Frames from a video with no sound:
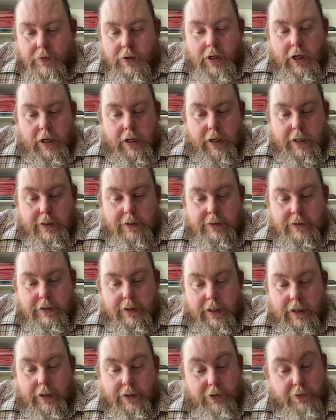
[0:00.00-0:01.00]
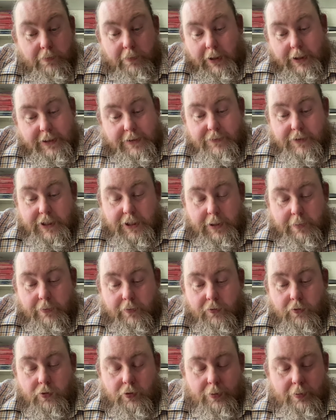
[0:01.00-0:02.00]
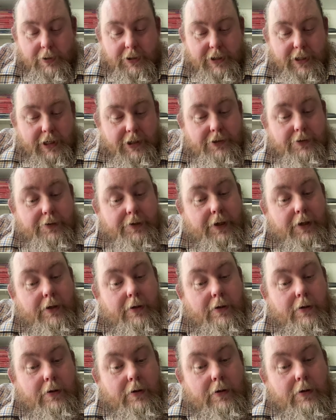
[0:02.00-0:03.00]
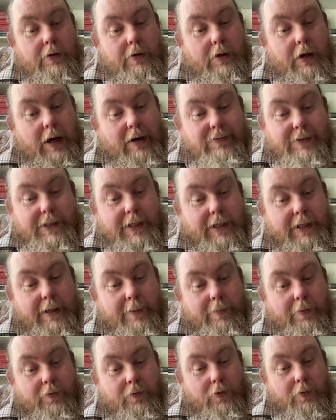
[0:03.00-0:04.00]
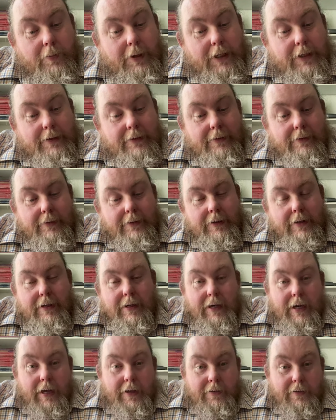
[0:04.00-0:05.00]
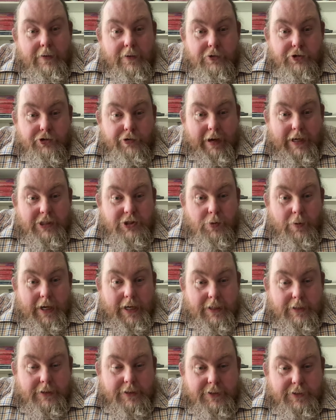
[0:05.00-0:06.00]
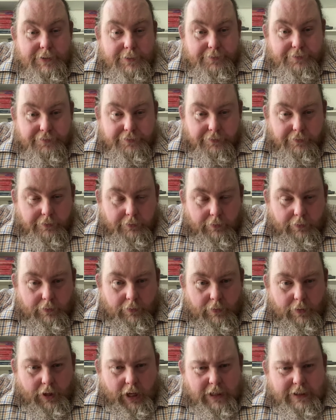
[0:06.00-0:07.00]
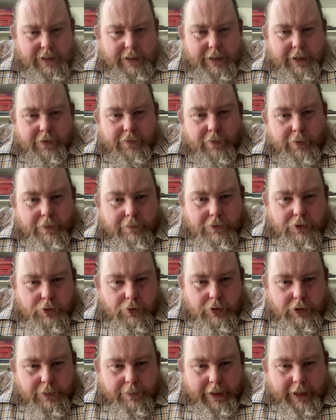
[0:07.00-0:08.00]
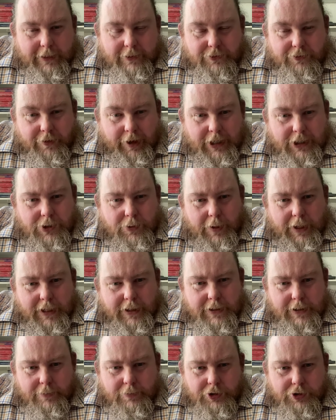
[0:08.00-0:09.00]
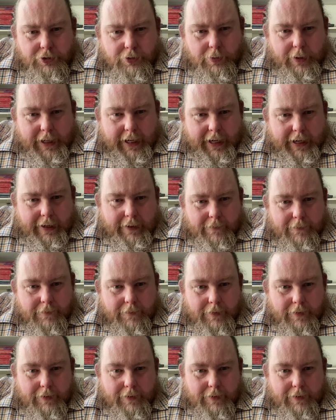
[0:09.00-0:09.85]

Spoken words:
and you might have seen it before, in which case you think, I've seen that before, Michael. Scratch weights. I don't know if we've talked about scratch weights. I'm sure we have.